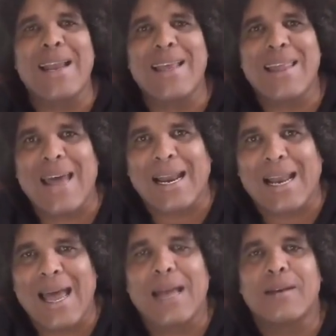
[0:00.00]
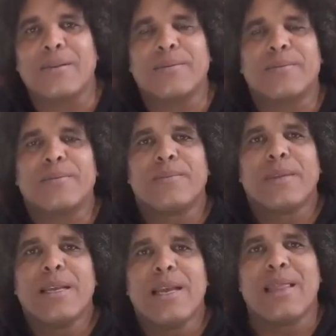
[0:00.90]
that land.
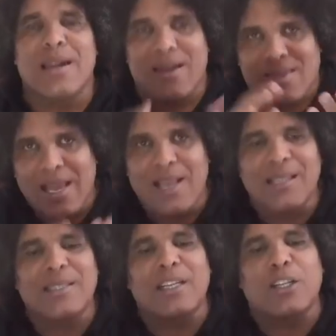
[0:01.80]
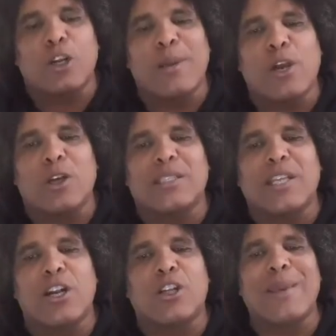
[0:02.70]
There are things that could be
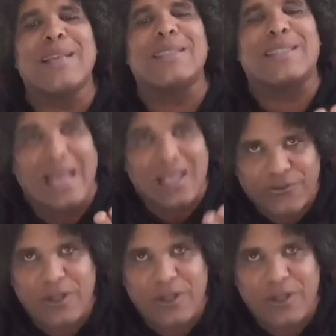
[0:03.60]
considered to be insightful.